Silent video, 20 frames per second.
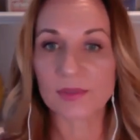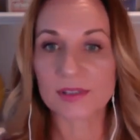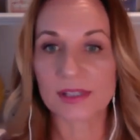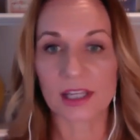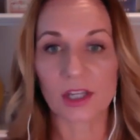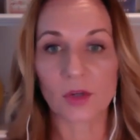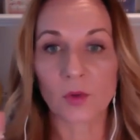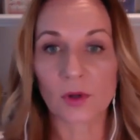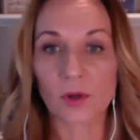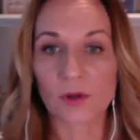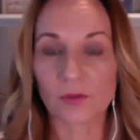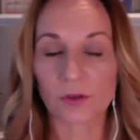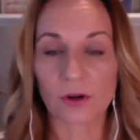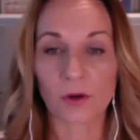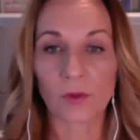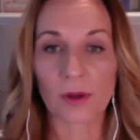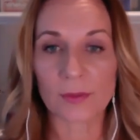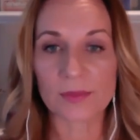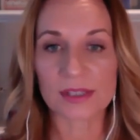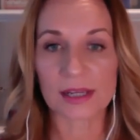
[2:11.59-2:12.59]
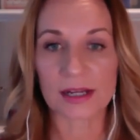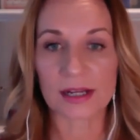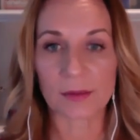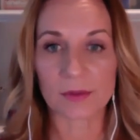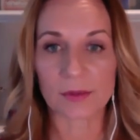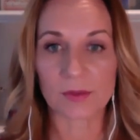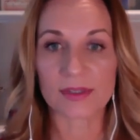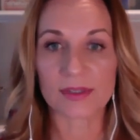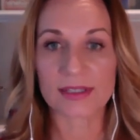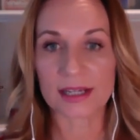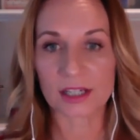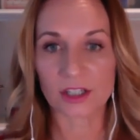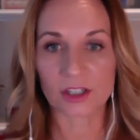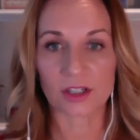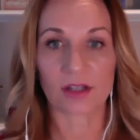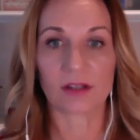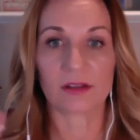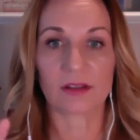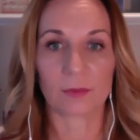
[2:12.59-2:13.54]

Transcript: that you would for a website optimization